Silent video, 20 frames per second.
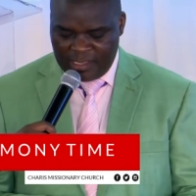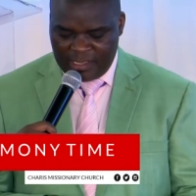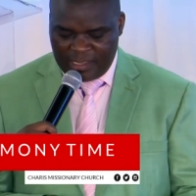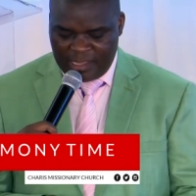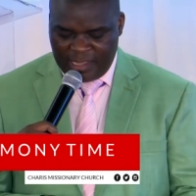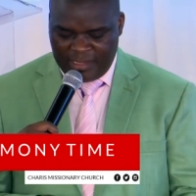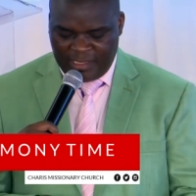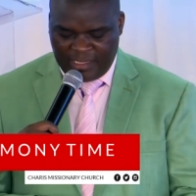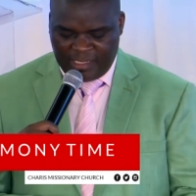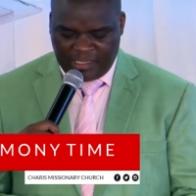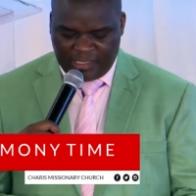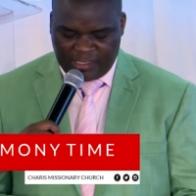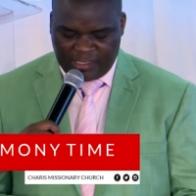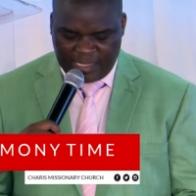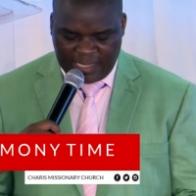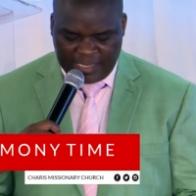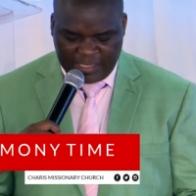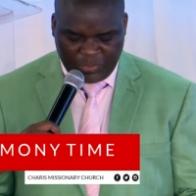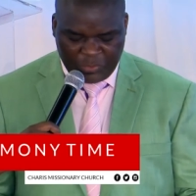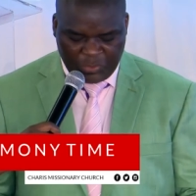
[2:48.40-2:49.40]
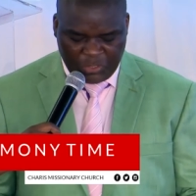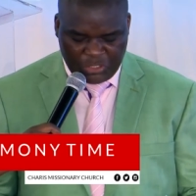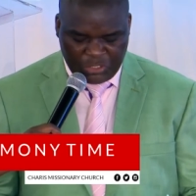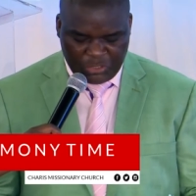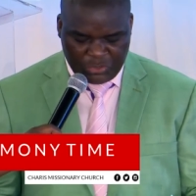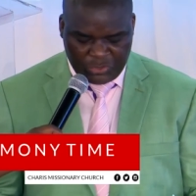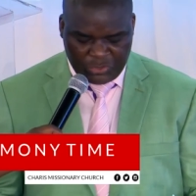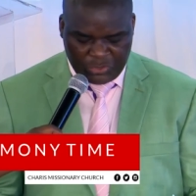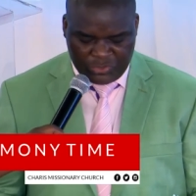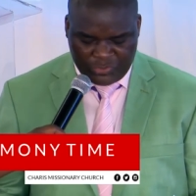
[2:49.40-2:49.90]
and he said we
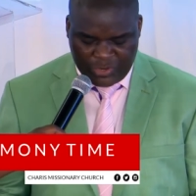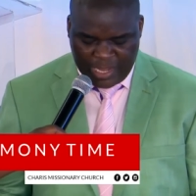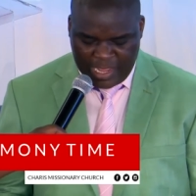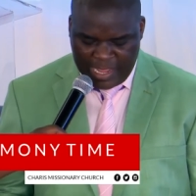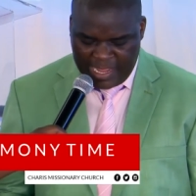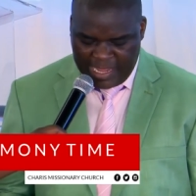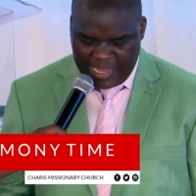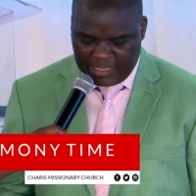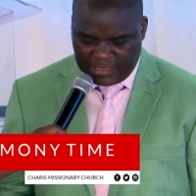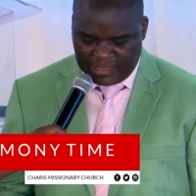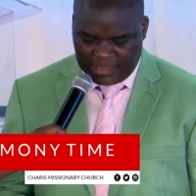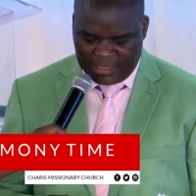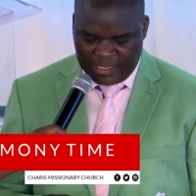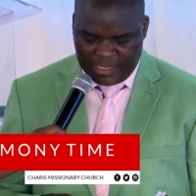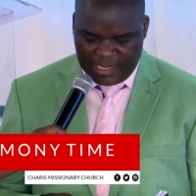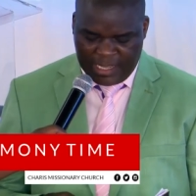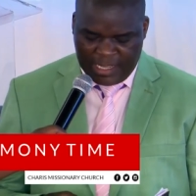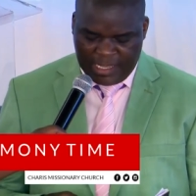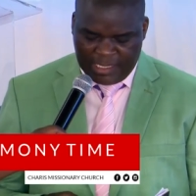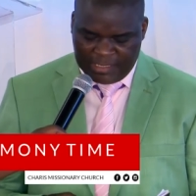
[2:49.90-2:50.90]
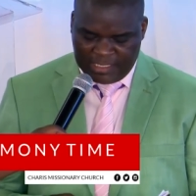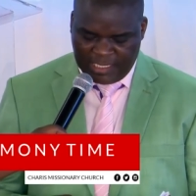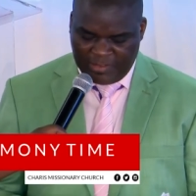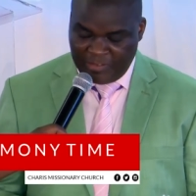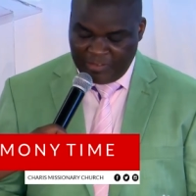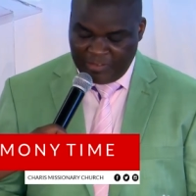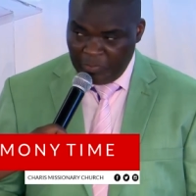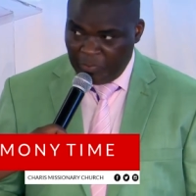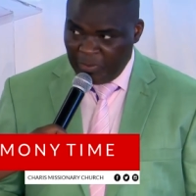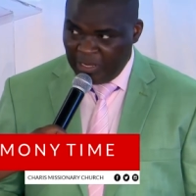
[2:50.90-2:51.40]
should write
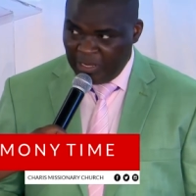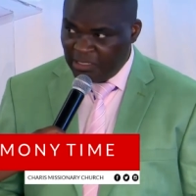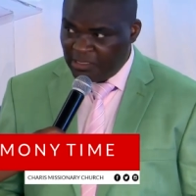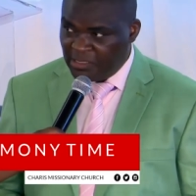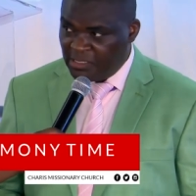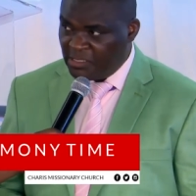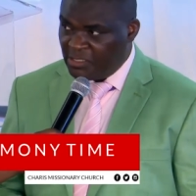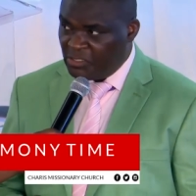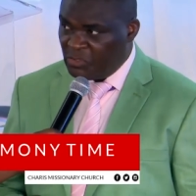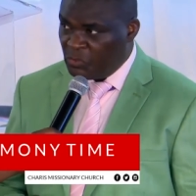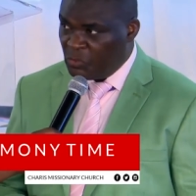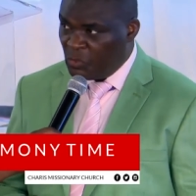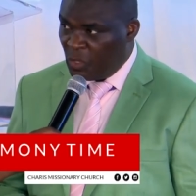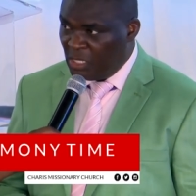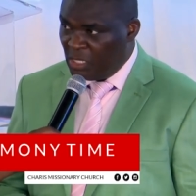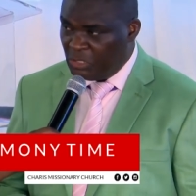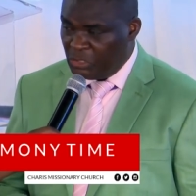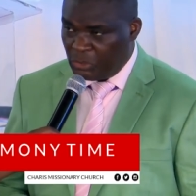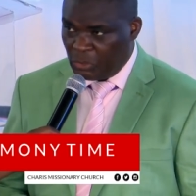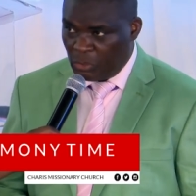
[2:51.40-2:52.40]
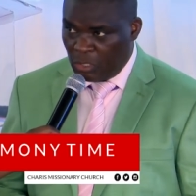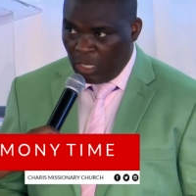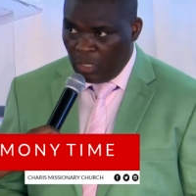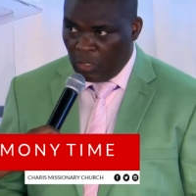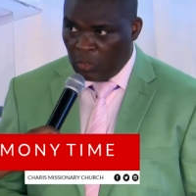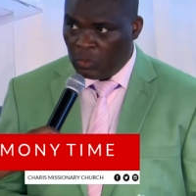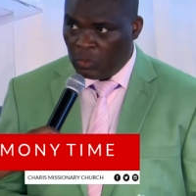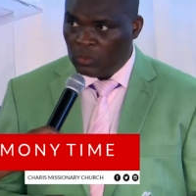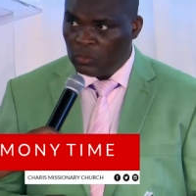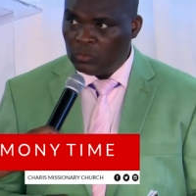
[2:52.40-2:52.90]
seven places we want to
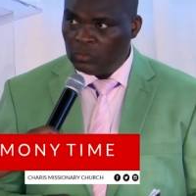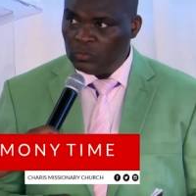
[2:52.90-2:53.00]
go.